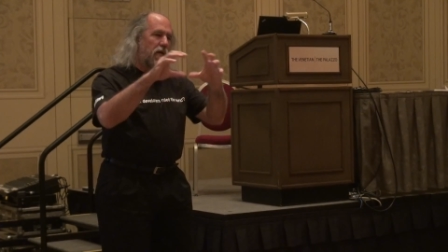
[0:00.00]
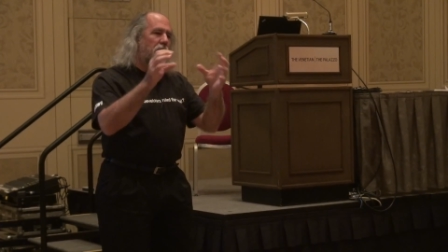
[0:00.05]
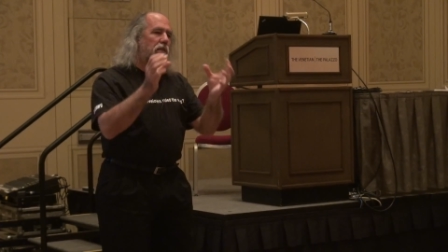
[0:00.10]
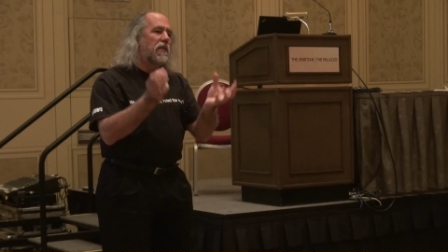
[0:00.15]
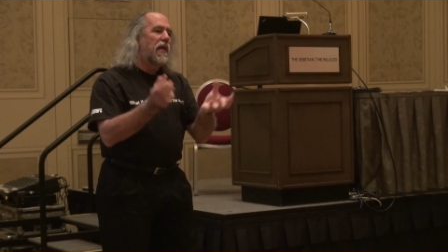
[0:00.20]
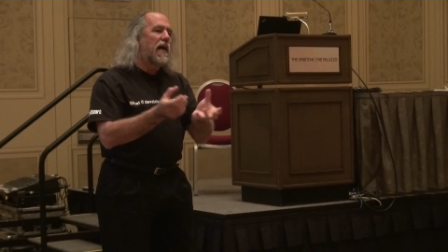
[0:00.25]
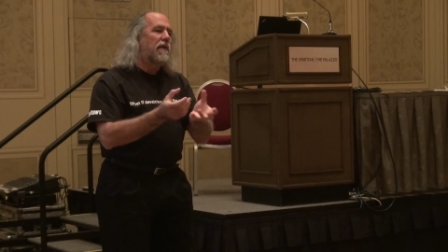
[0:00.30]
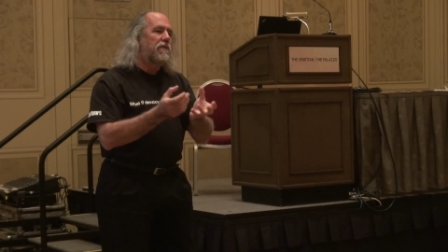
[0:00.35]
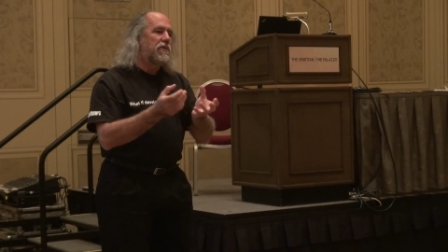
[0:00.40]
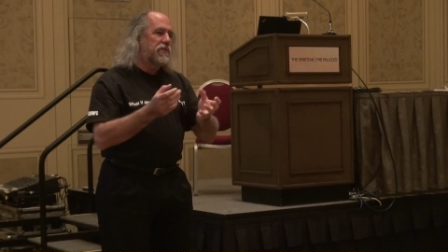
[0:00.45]
A
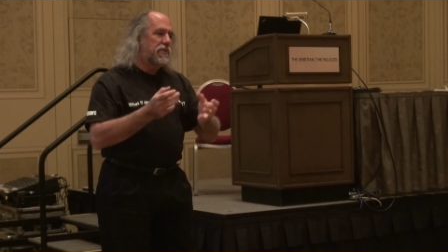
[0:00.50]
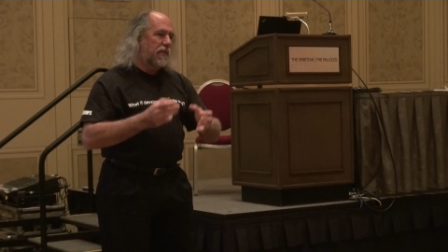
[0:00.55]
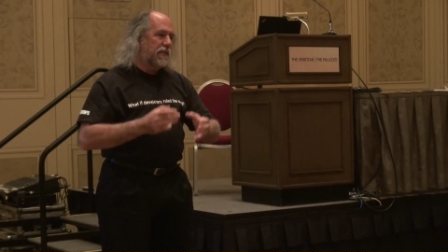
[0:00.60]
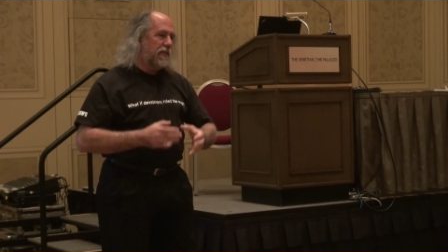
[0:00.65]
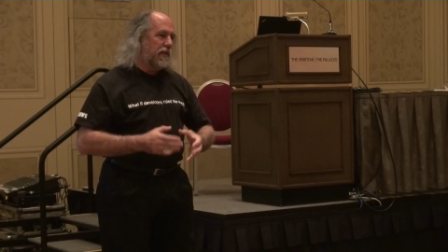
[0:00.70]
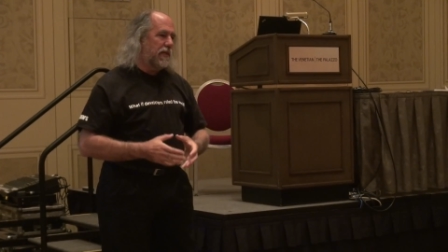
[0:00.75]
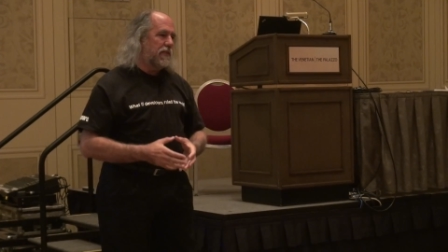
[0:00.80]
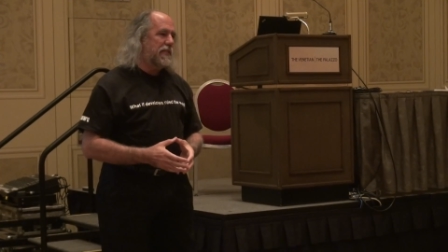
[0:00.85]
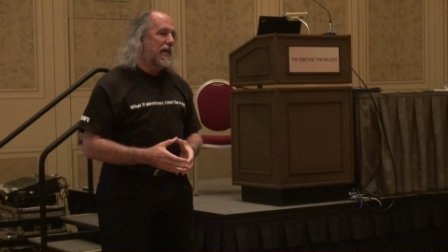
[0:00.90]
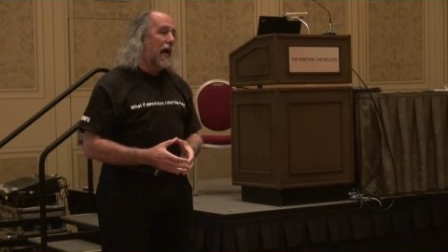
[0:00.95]
lot of interesting
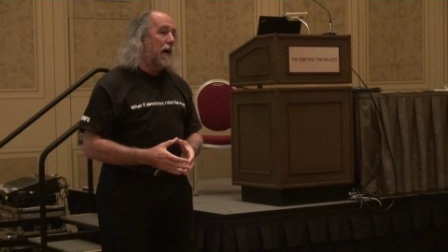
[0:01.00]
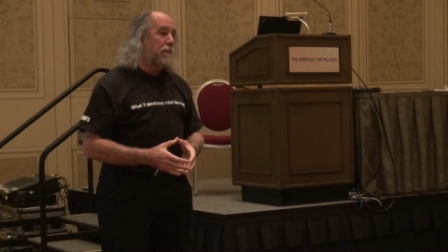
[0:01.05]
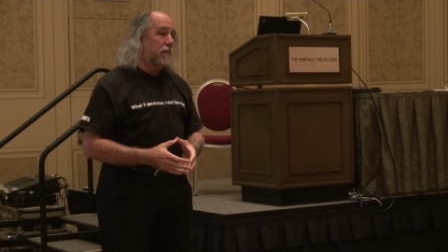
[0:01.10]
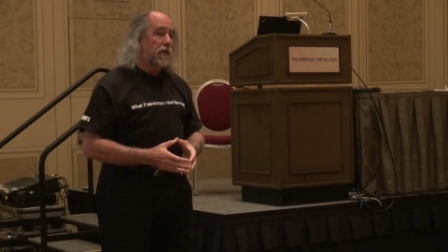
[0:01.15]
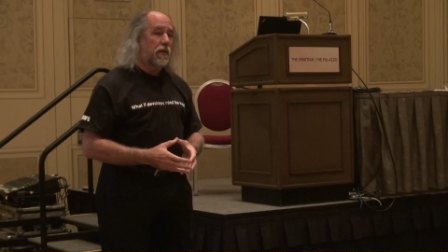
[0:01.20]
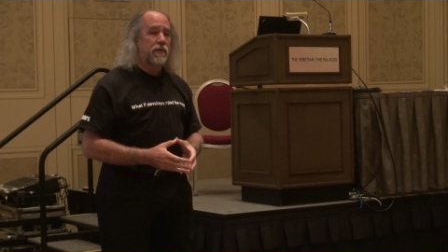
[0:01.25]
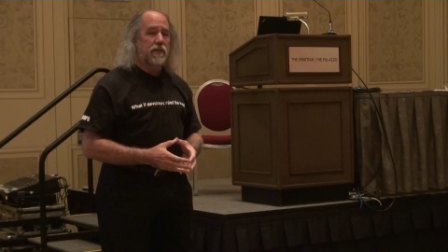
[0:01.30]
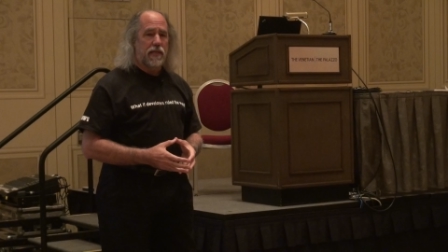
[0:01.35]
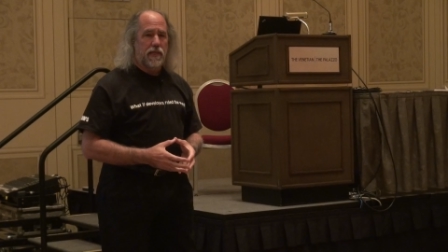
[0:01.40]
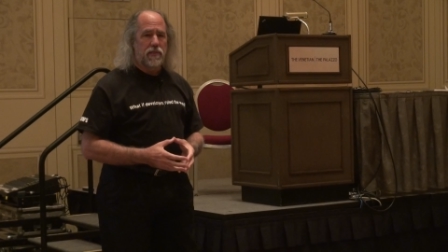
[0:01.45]
things happen
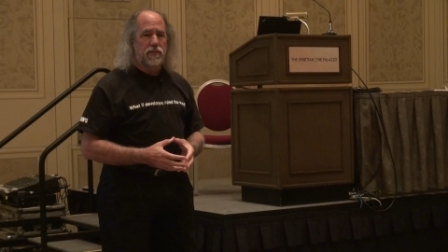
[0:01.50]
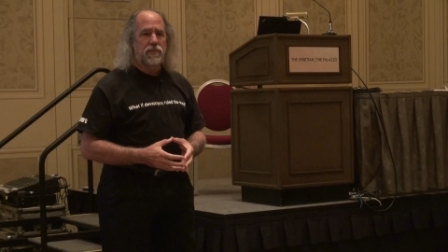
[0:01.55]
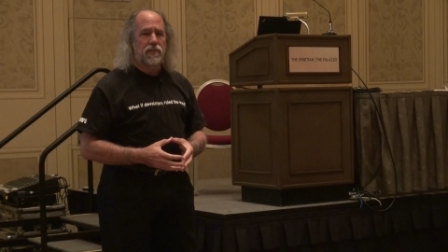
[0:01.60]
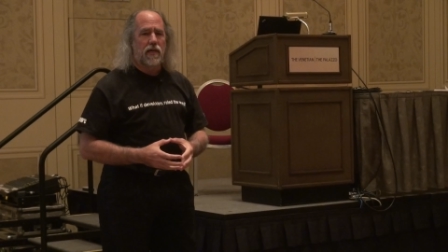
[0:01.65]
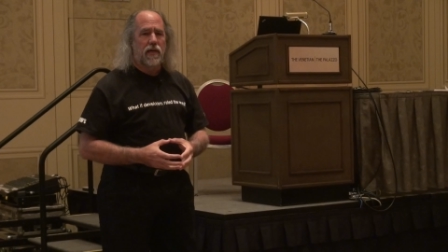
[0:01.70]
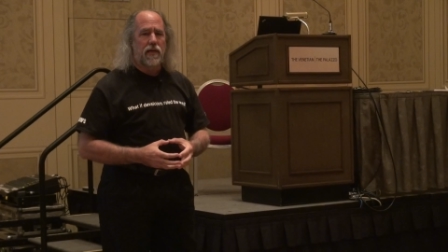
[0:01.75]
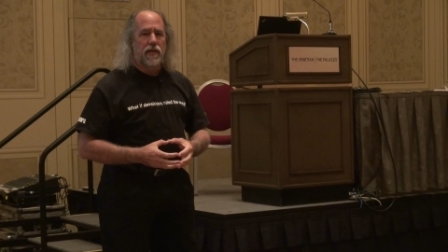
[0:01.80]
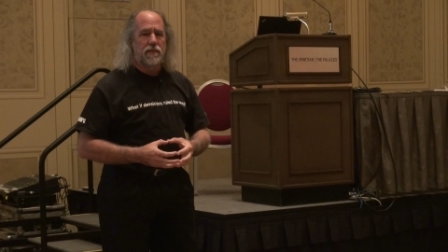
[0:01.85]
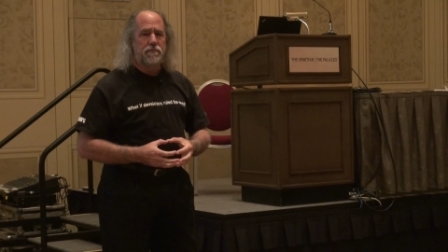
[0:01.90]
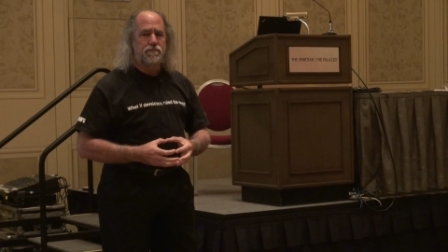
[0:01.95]
on the
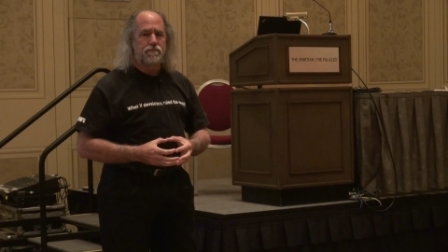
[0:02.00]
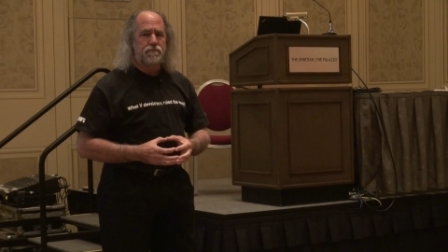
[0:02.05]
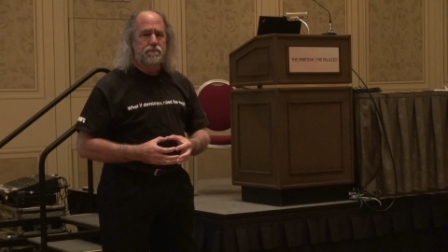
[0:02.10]
inside.